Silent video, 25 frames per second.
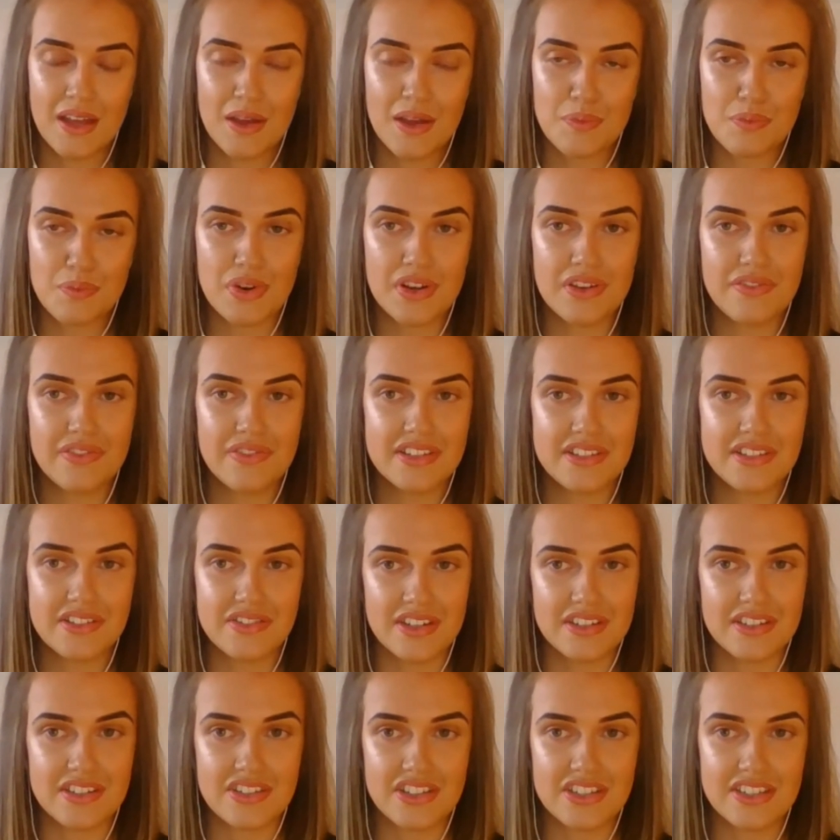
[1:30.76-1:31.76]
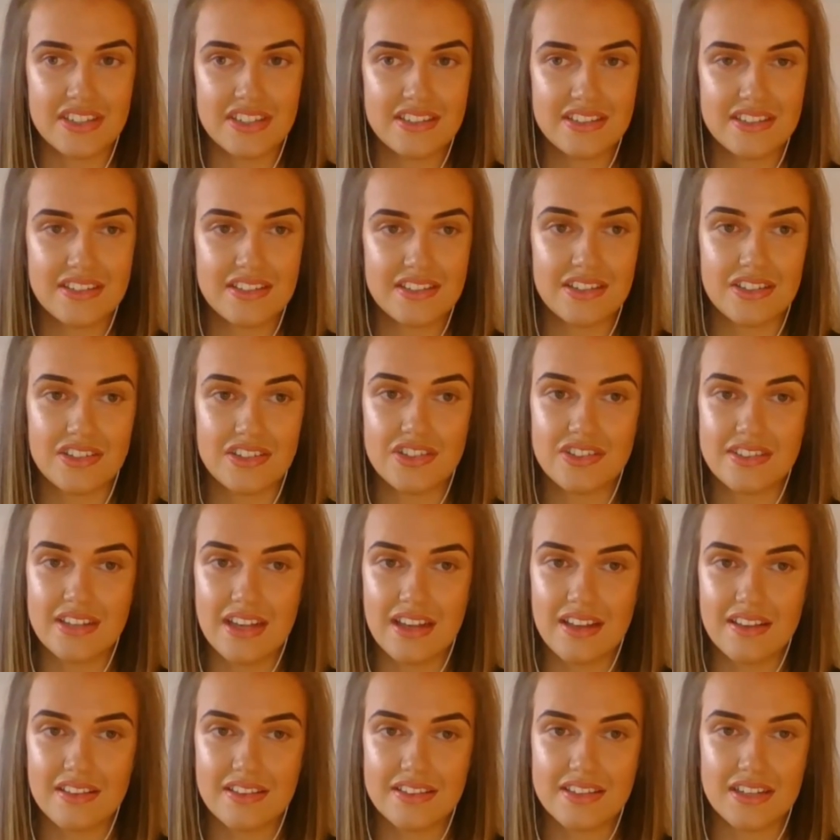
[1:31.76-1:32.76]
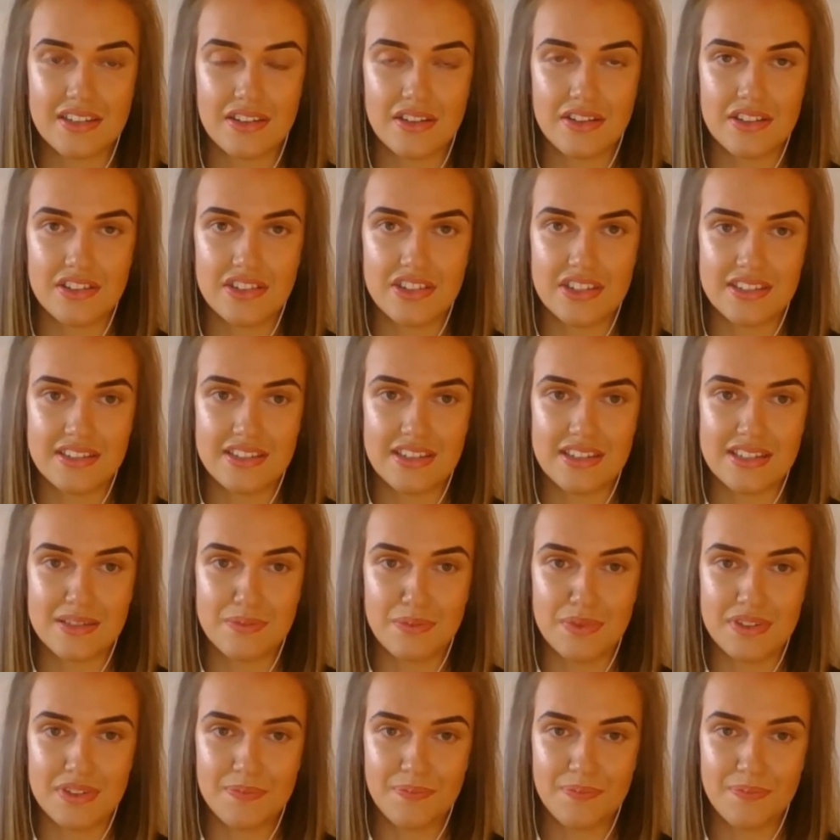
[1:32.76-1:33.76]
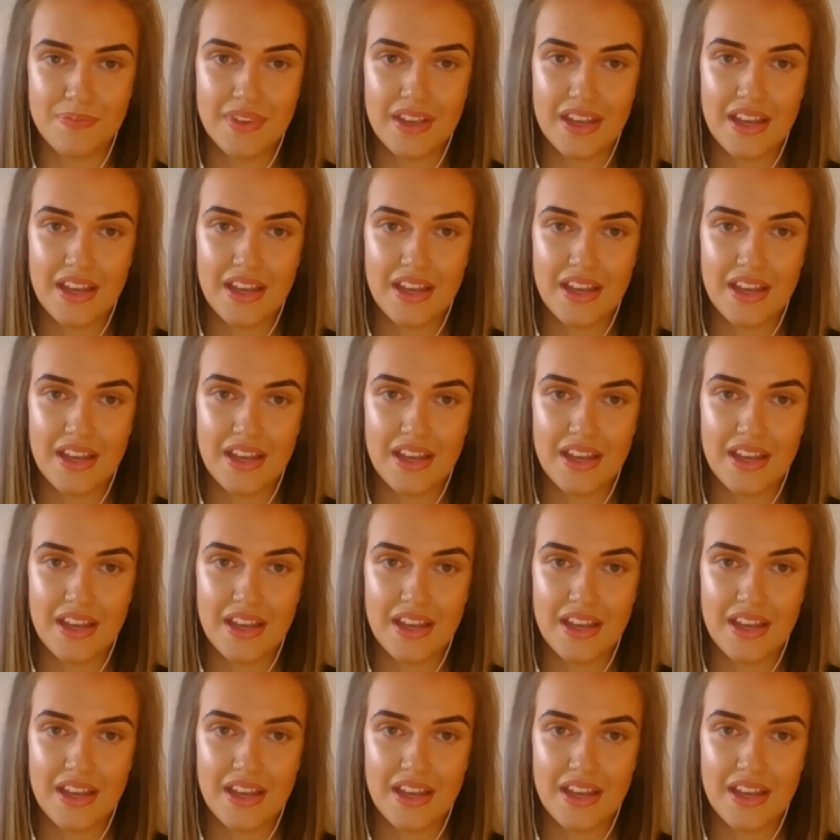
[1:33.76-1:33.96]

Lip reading: Previous strategies, such as health technology assessment,